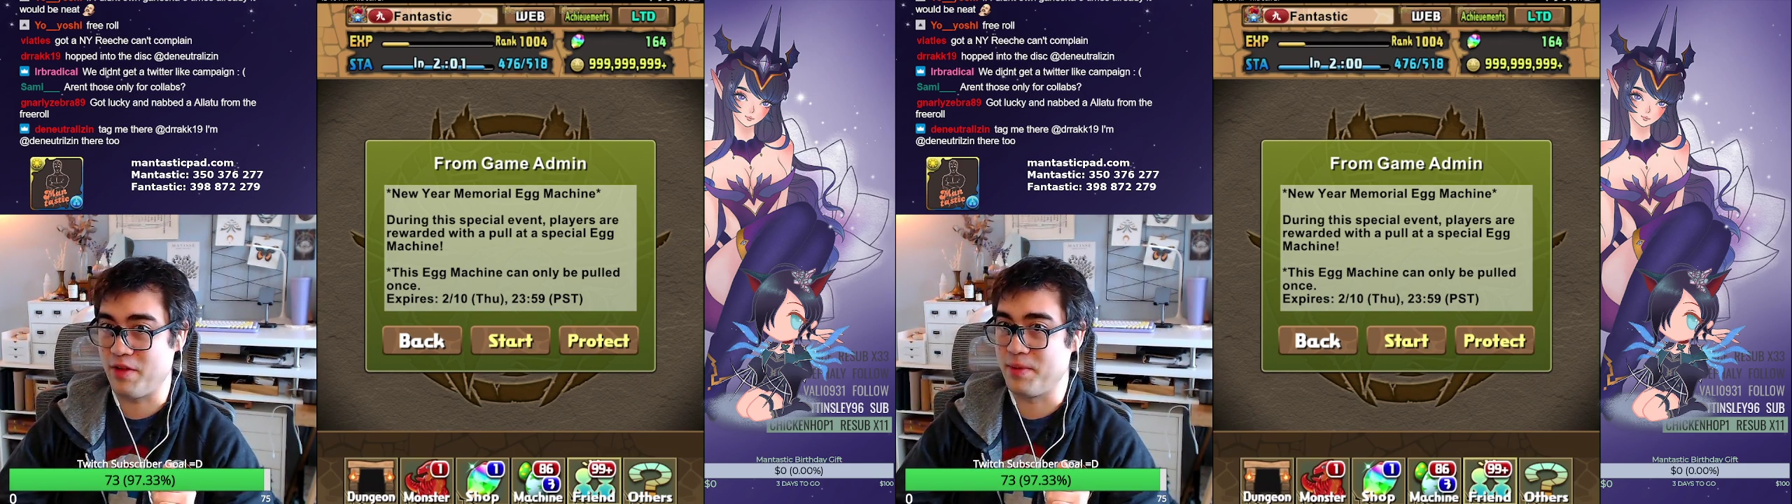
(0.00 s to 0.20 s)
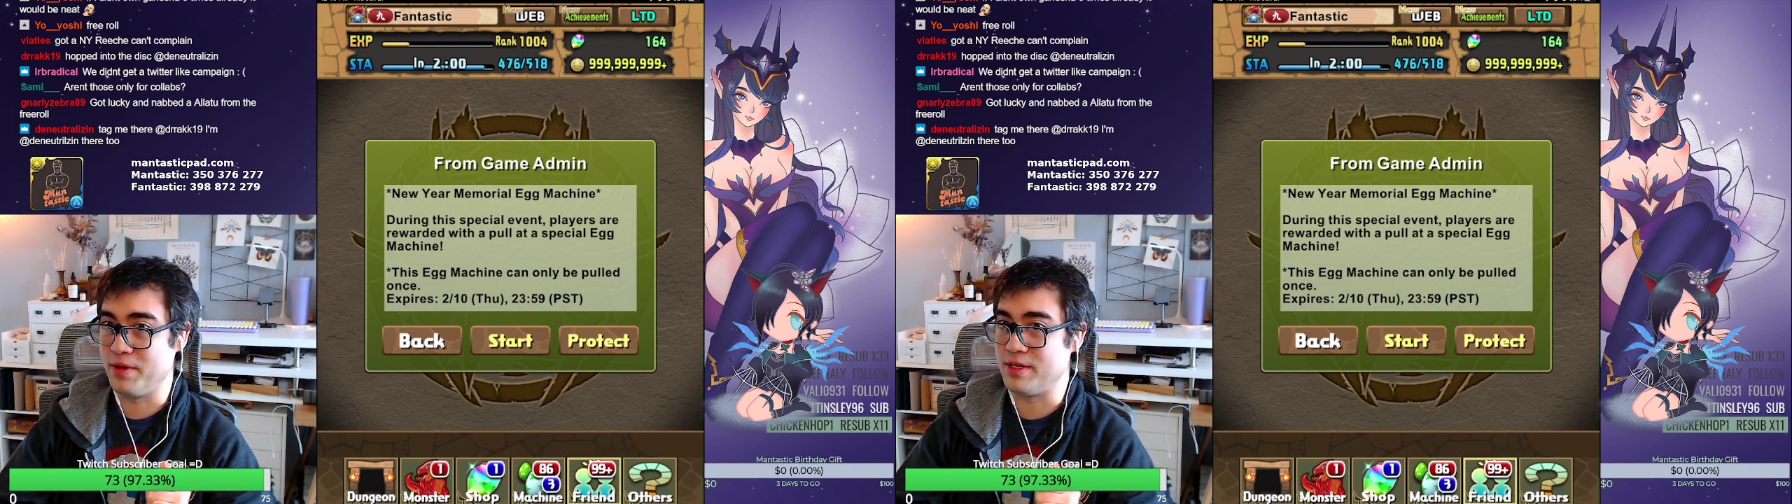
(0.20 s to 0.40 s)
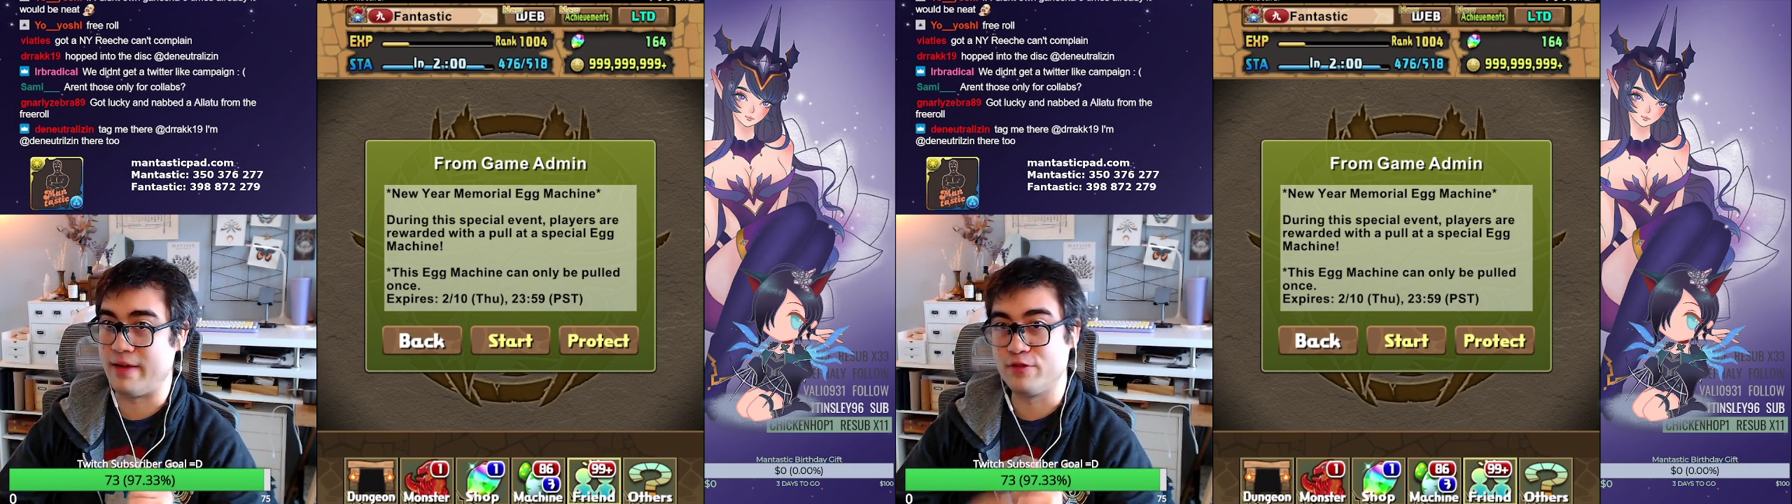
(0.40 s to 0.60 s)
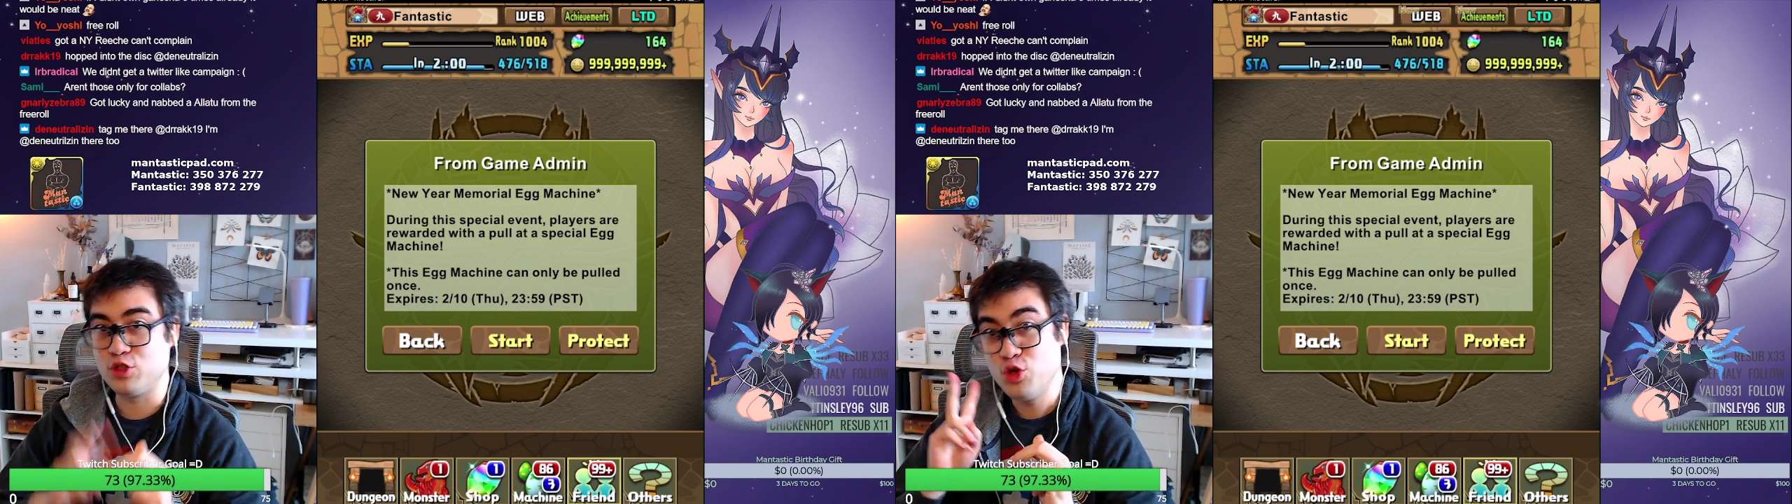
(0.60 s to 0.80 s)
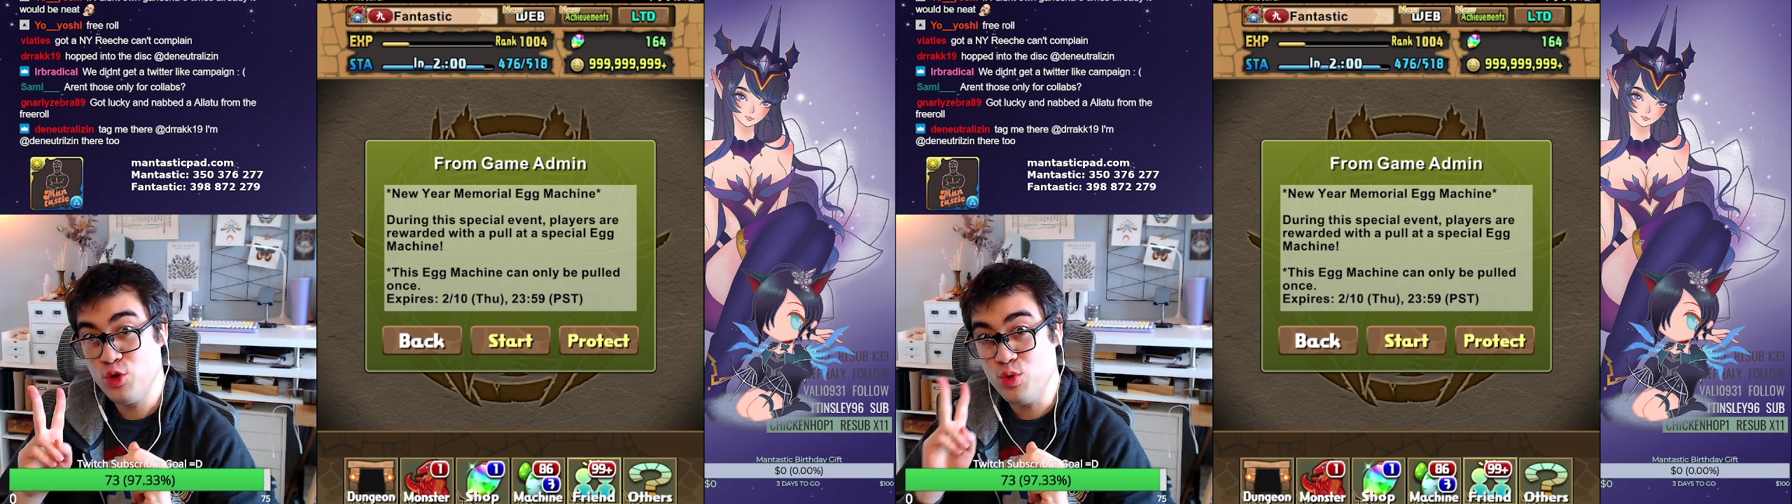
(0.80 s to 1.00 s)
ability to have
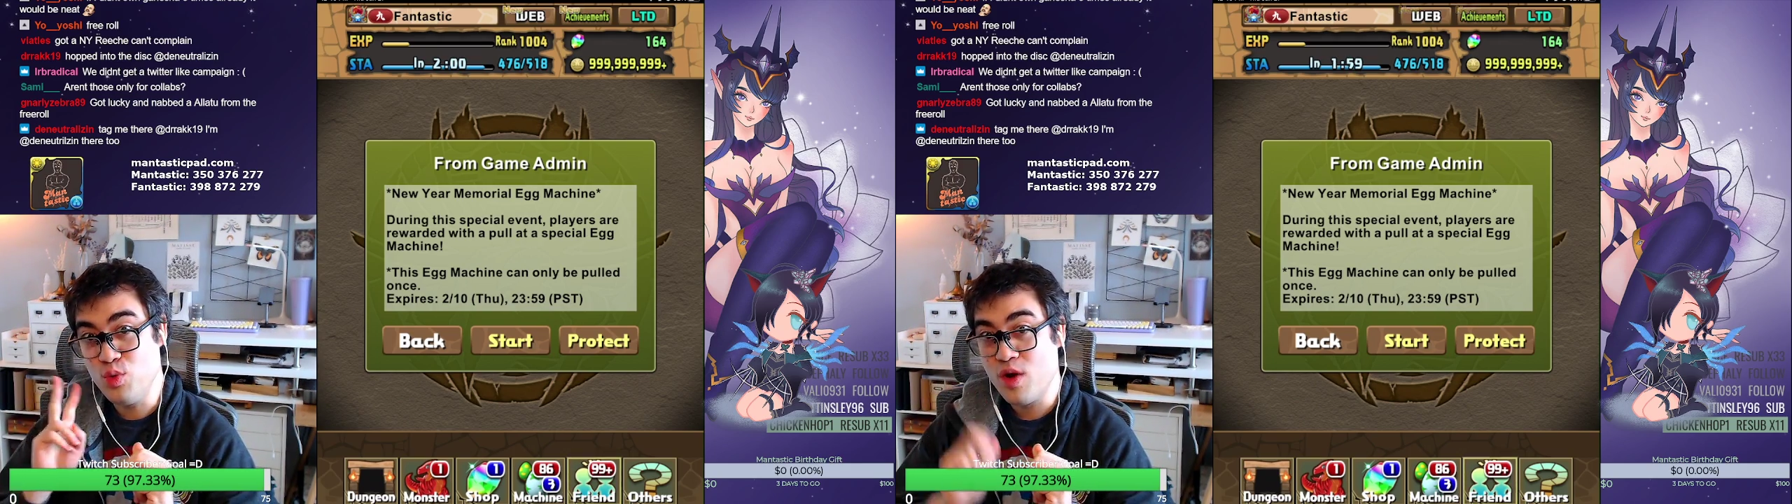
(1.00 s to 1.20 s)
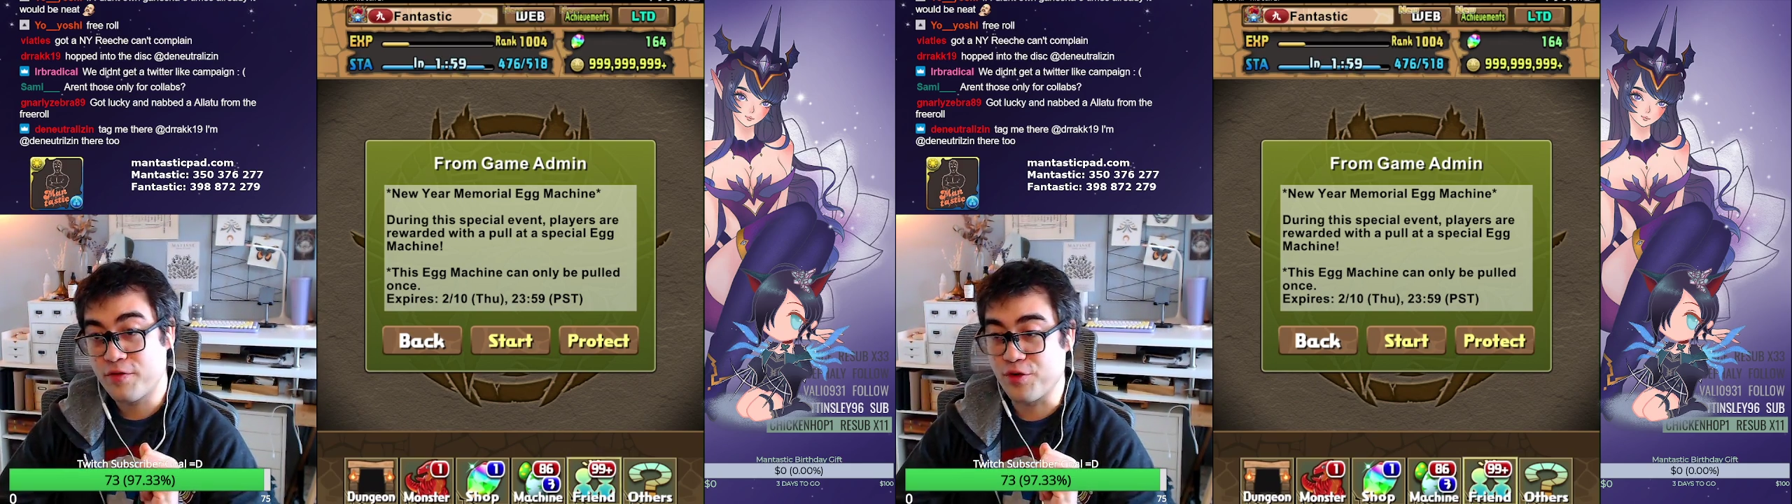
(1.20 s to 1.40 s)
two